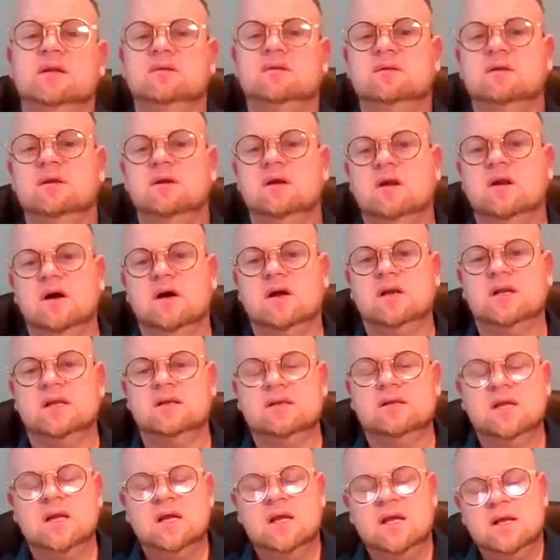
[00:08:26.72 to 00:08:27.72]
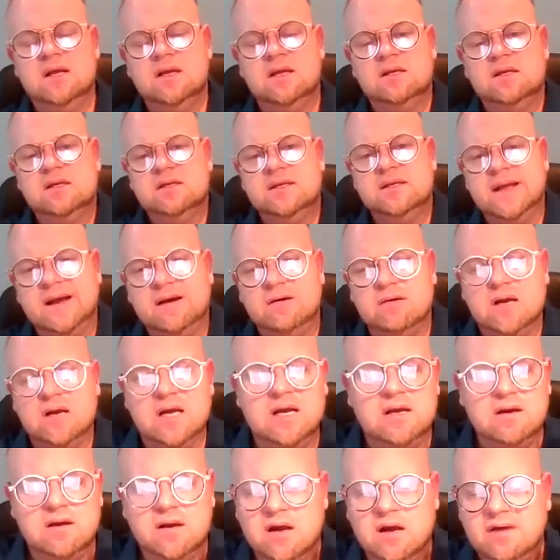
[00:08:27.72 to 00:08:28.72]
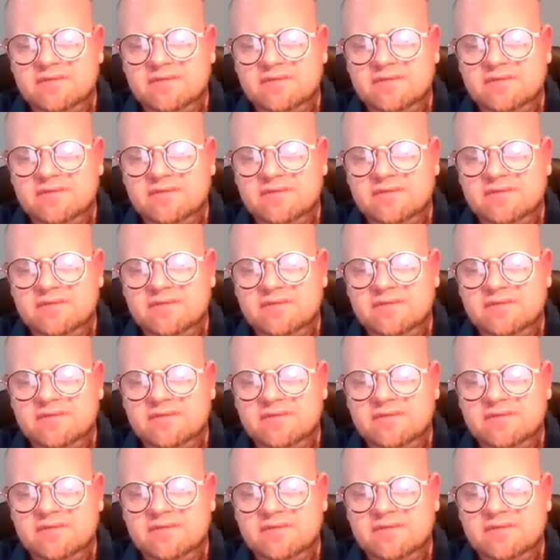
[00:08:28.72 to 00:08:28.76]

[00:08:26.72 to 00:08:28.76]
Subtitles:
Got it. Got it. Now,